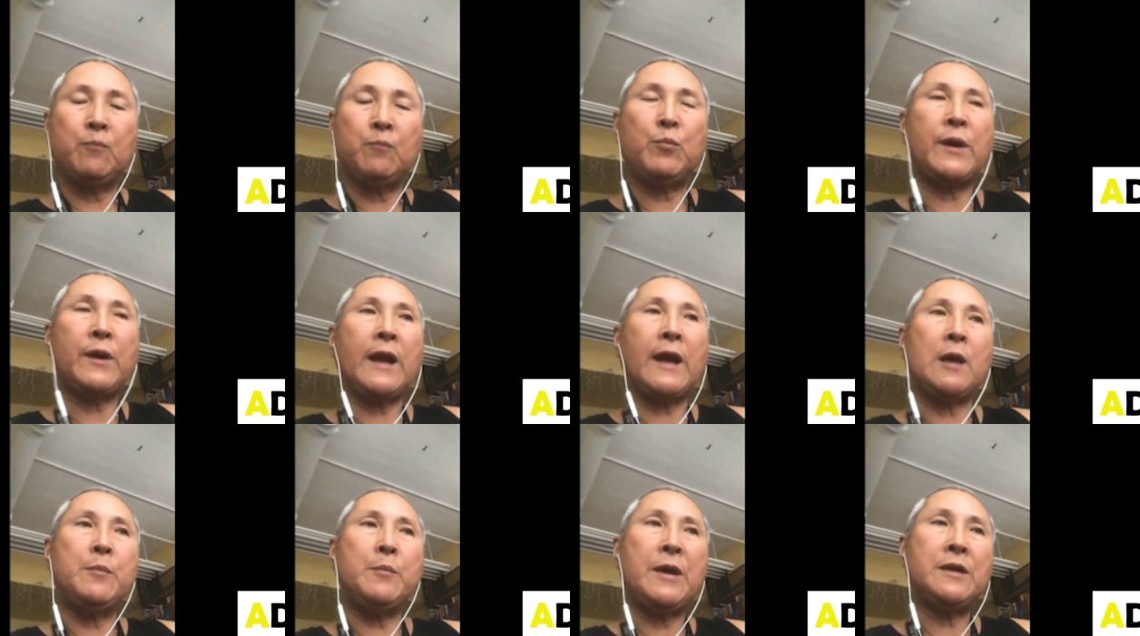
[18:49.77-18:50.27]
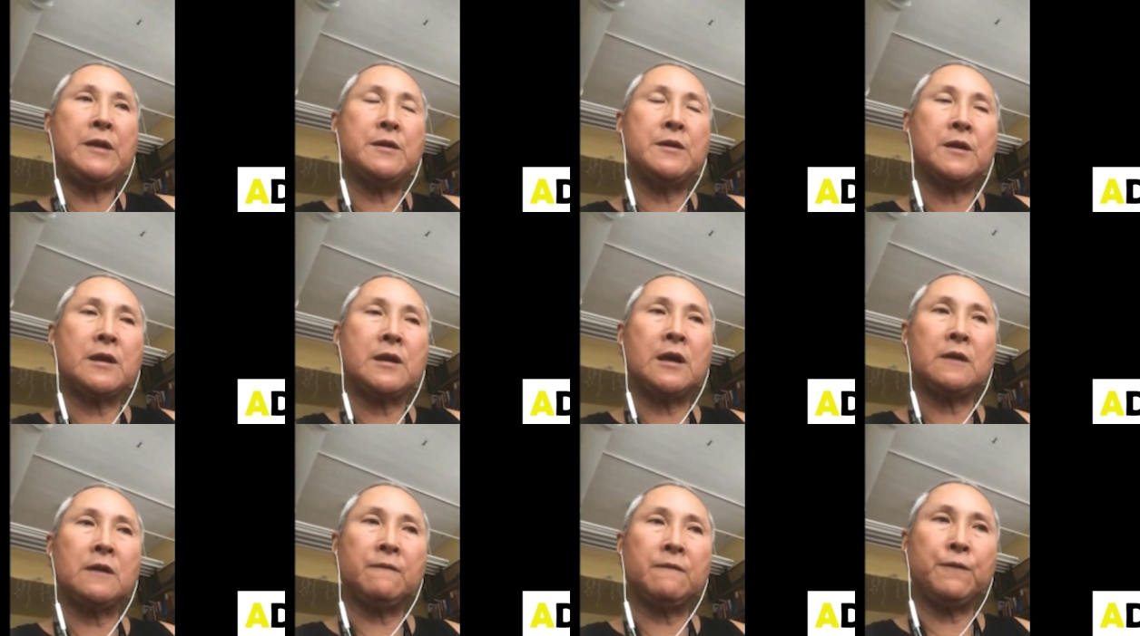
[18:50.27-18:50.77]
but I made the
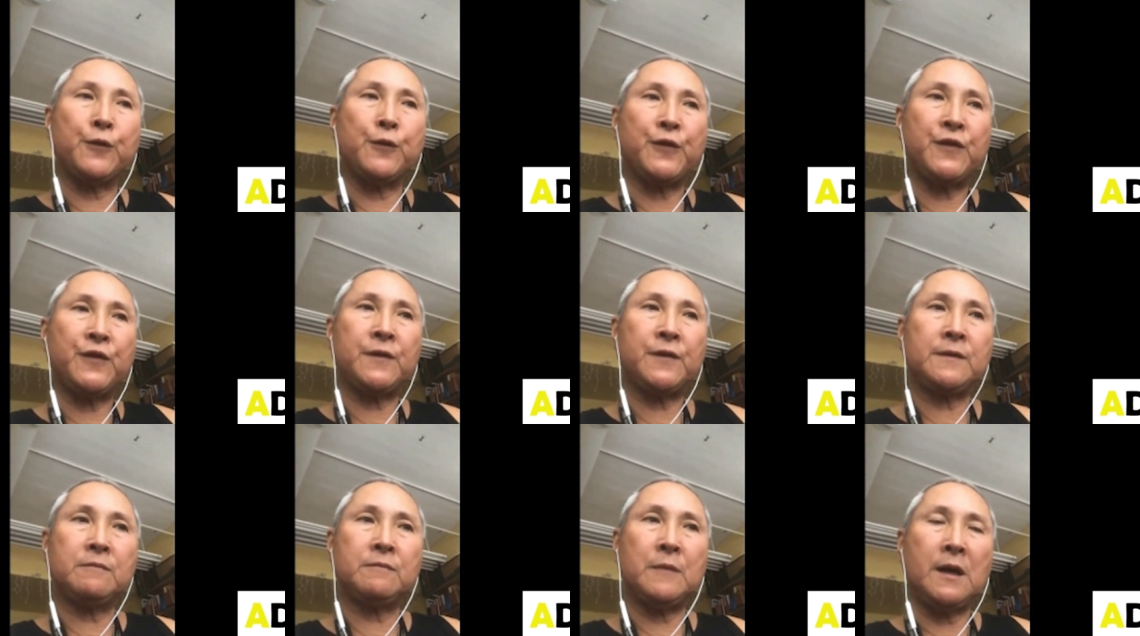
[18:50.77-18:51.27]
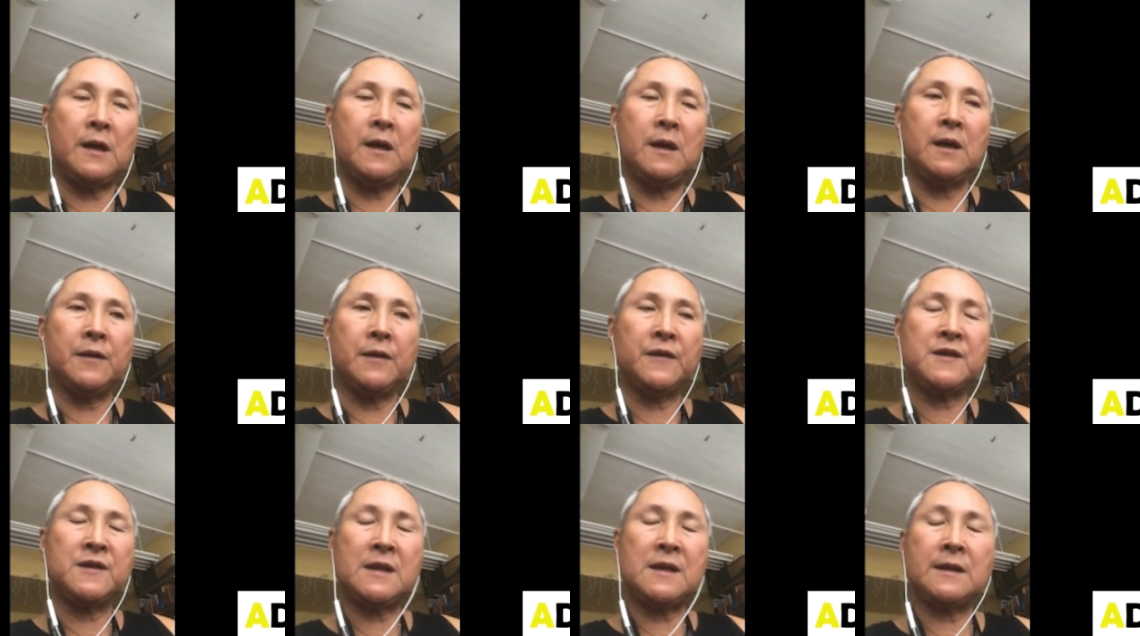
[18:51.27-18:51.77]
cut for
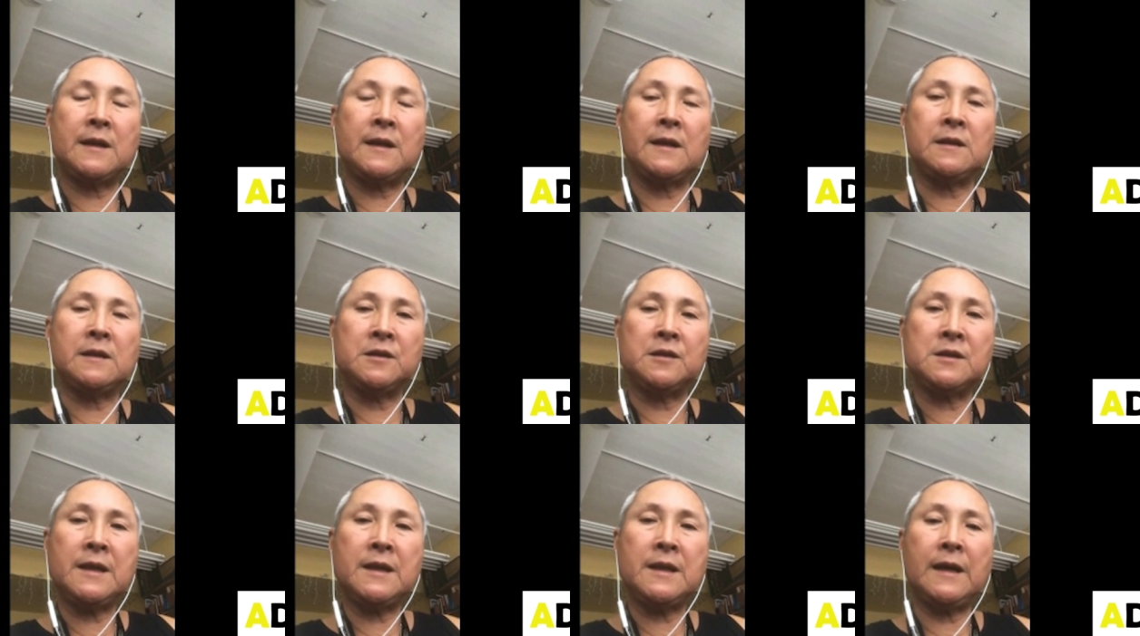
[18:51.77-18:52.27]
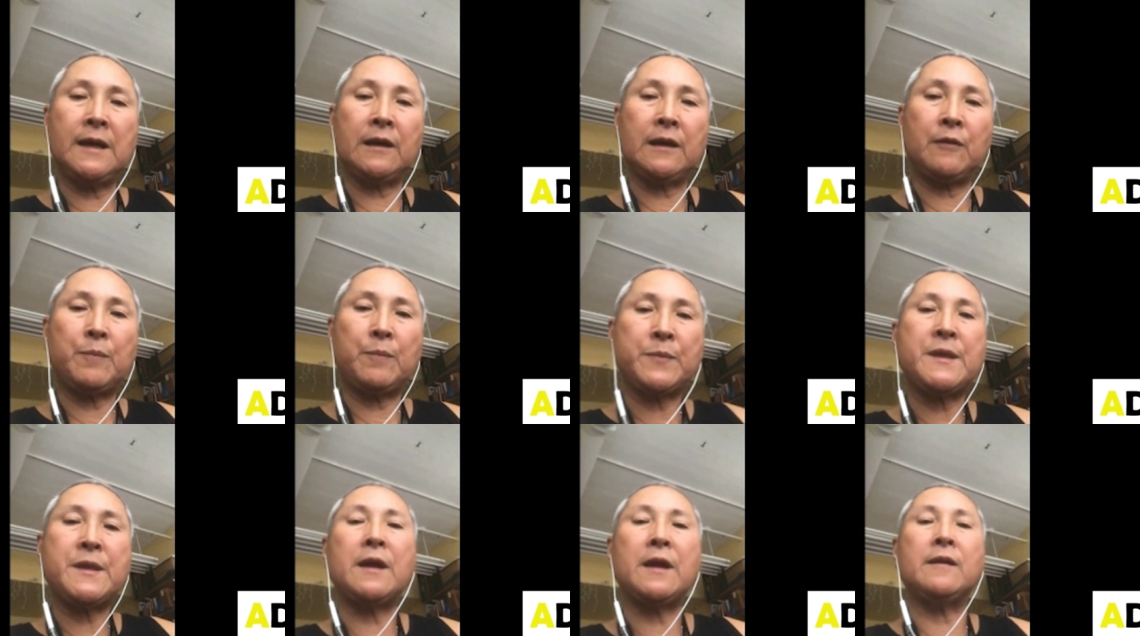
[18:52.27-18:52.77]
Staten Island Tech,
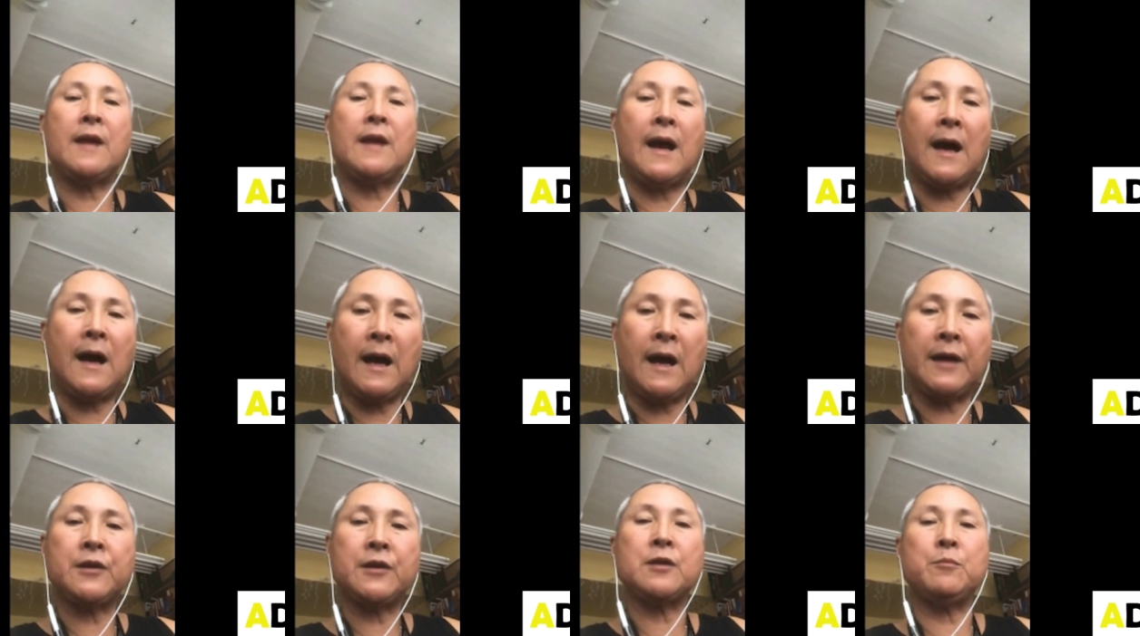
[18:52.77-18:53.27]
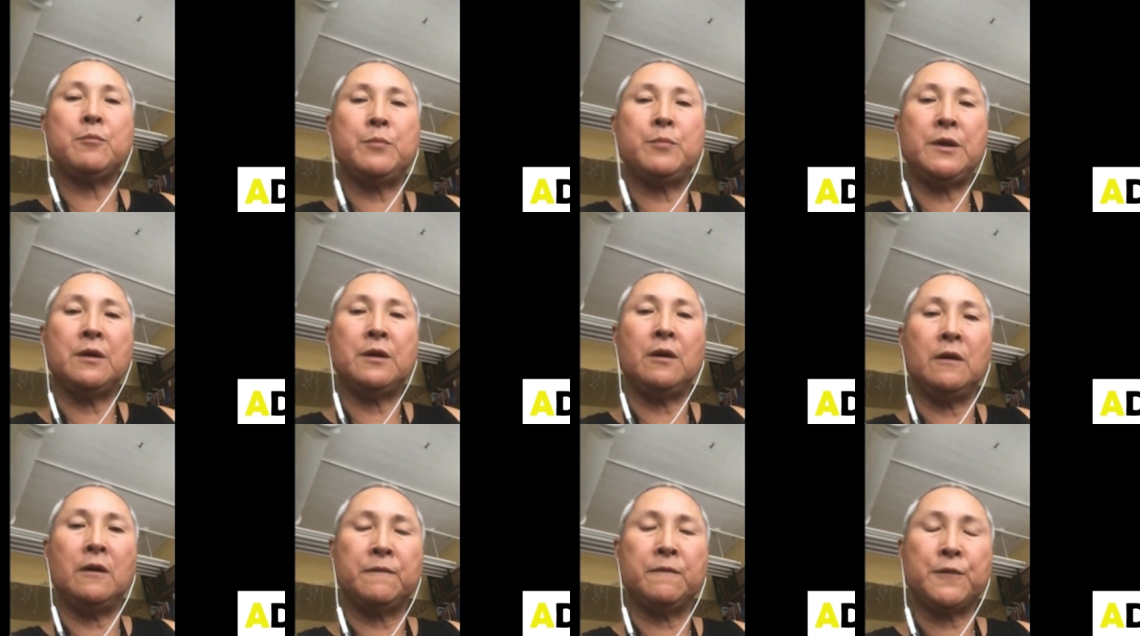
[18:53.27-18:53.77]
then I can be
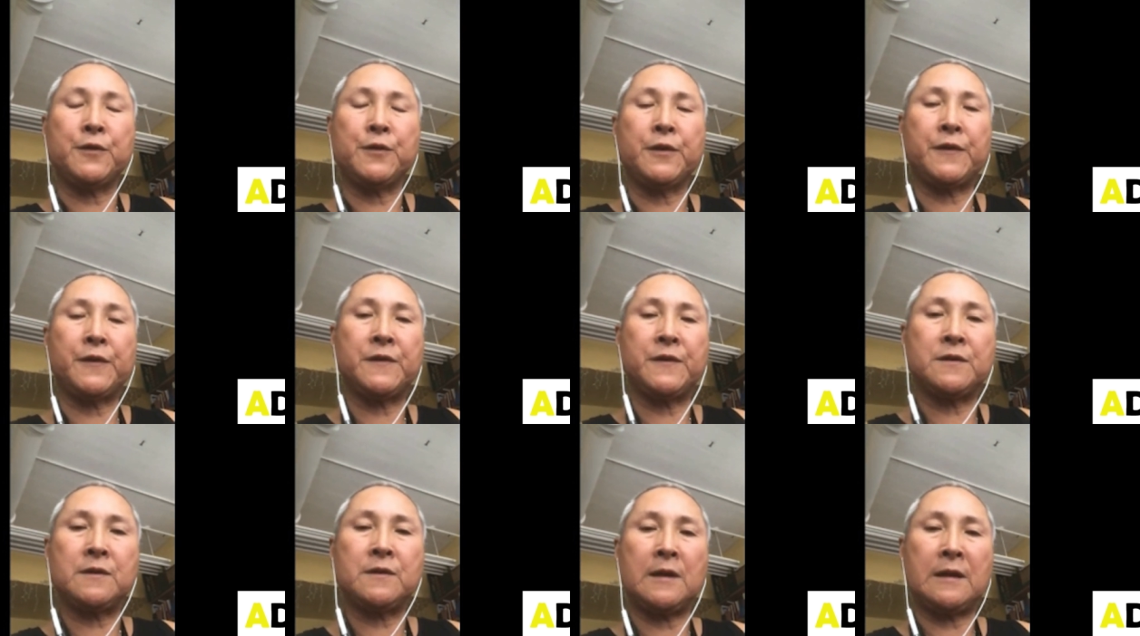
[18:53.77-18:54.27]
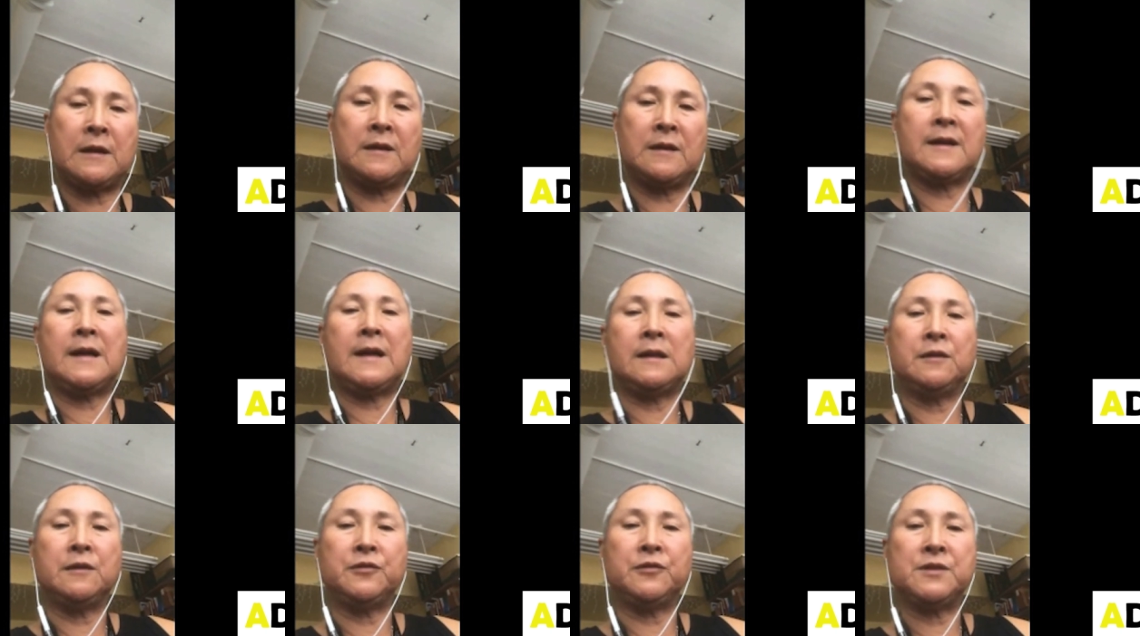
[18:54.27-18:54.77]
offered a Staten
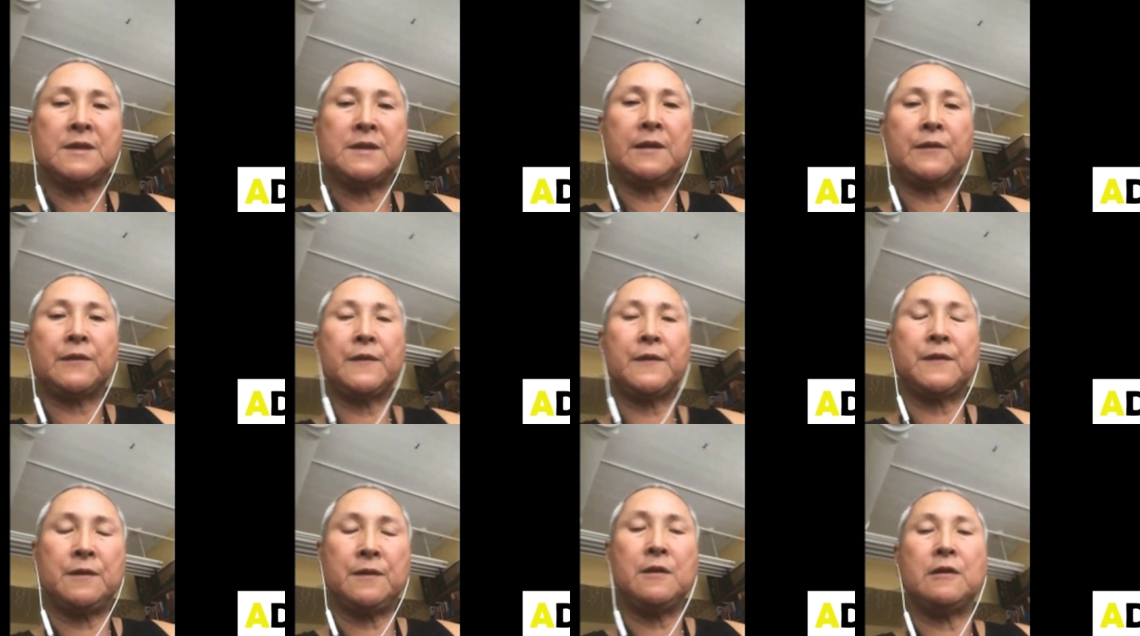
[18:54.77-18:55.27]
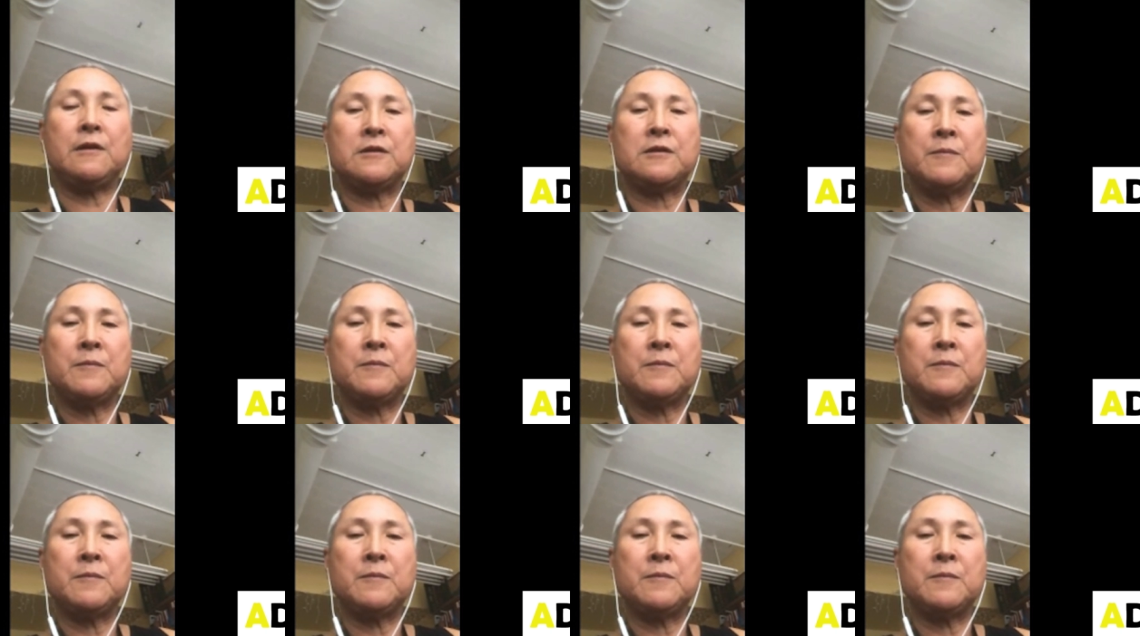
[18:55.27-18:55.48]
Island Tech seat.